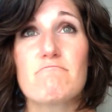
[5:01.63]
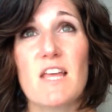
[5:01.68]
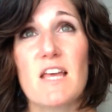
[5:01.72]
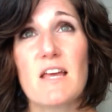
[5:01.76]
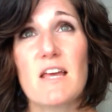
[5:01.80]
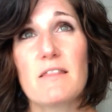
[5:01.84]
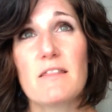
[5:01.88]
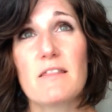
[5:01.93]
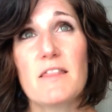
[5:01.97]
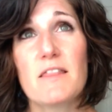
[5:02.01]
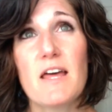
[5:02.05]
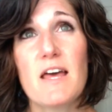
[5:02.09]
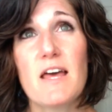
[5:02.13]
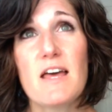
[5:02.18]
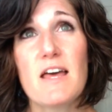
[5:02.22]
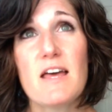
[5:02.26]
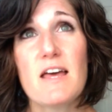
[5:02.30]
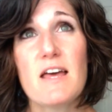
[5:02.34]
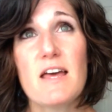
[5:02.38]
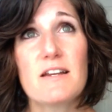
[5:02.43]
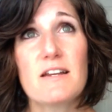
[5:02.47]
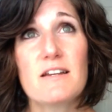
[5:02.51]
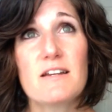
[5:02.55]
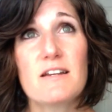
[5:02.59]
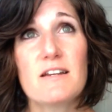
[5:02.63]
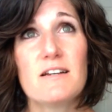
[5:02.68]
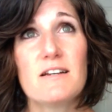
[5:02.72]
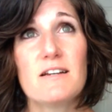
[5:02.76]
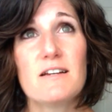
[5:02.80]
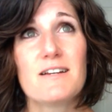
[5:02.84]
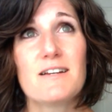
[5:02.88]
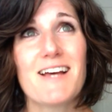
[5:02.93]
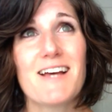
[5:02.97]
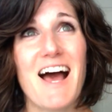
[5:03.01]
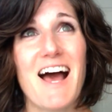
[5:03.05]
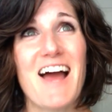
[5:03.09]
And then
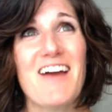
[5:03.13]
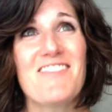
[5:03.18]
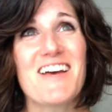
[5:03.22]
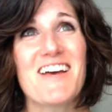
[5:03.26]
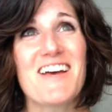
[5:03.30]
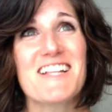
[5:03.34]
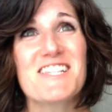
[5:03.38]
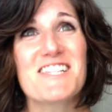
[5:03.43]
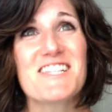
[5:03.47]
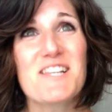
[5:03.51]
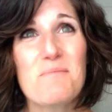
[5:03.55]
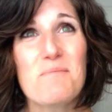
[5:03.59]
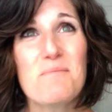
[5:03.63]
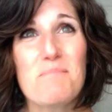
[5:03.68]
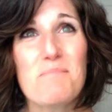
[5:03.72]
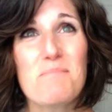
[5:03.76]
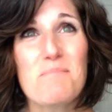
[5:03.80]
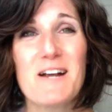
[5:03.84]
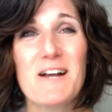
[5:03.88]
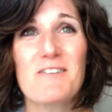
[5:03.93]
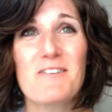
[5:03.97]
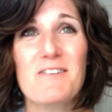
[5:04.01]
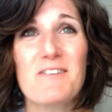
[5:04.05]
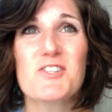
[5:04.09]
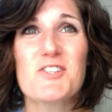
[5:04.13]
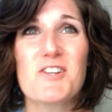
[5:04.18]
I've had some parents